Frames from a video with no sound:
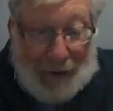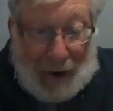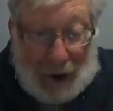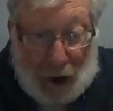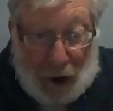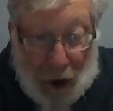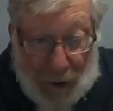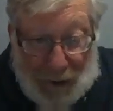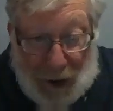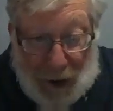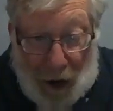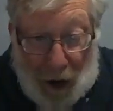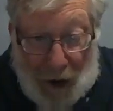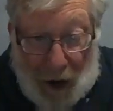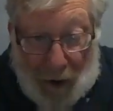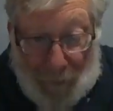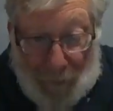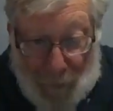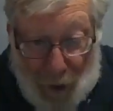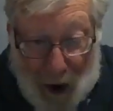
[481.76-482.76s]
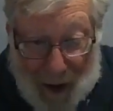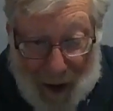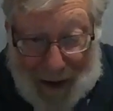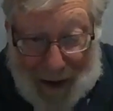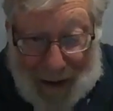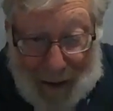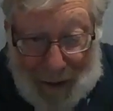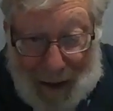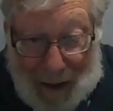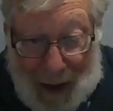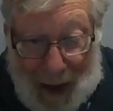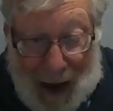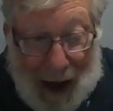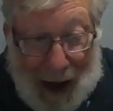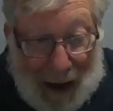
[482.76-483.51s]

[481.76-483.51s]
the tombstone of Rachel,